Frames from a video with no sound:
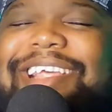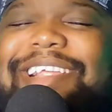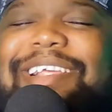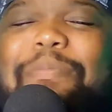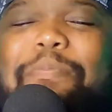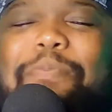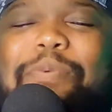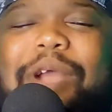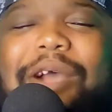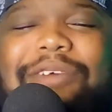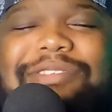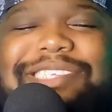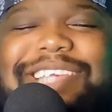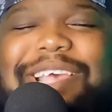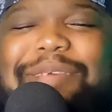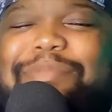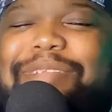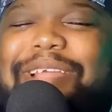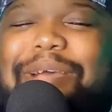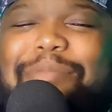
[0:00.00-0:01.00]
pro
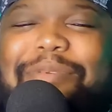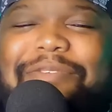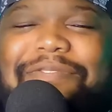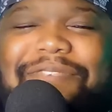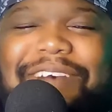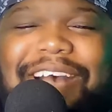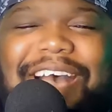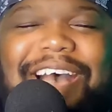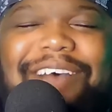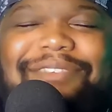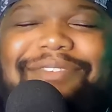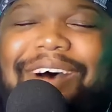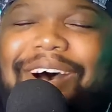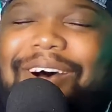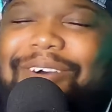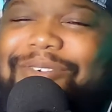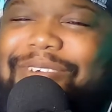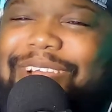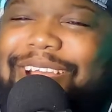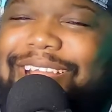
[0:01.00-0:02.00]
tip number 5
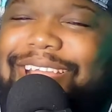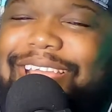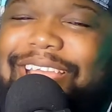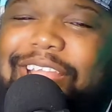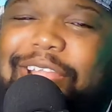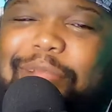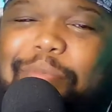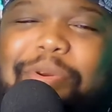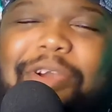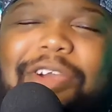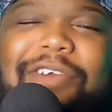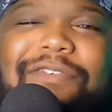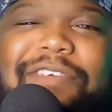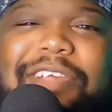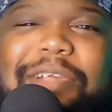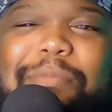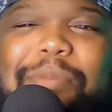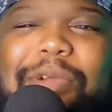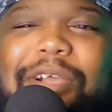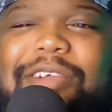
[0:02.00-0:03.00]
already in the
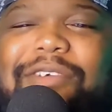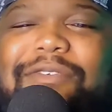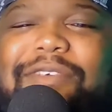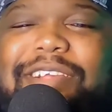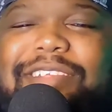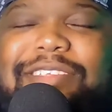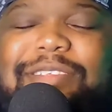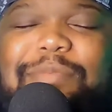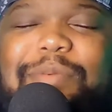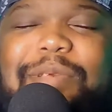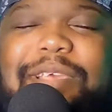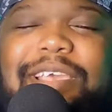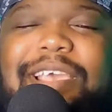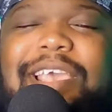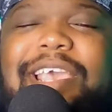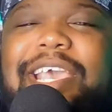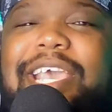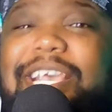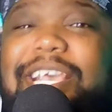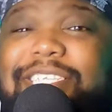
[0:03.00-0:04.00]
perfect burger recipe
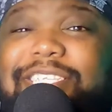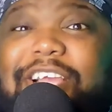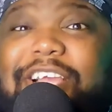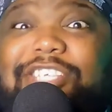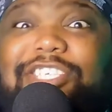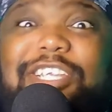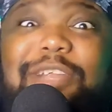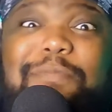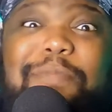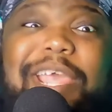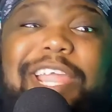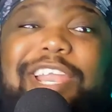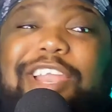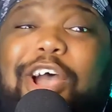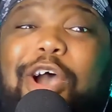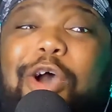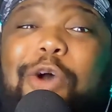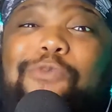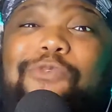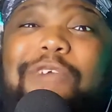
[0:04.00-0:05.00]
is there should be
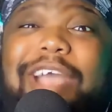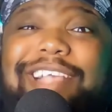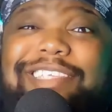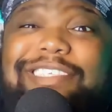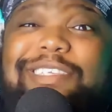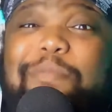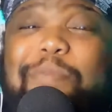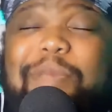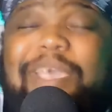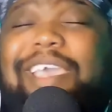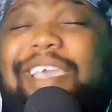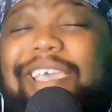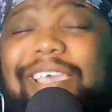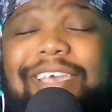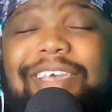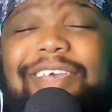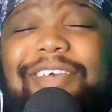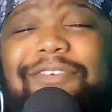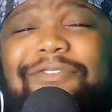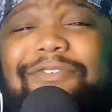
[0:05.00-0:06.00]
no recipe
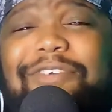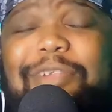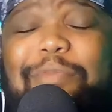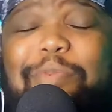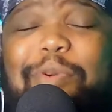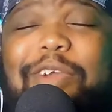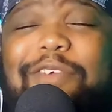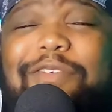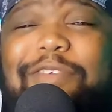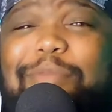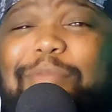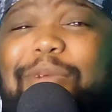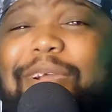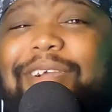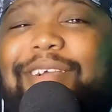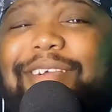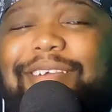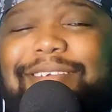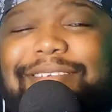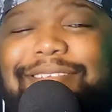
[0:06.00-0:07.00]
for the perfect
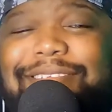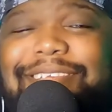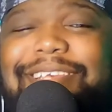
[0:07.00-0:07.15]
burger.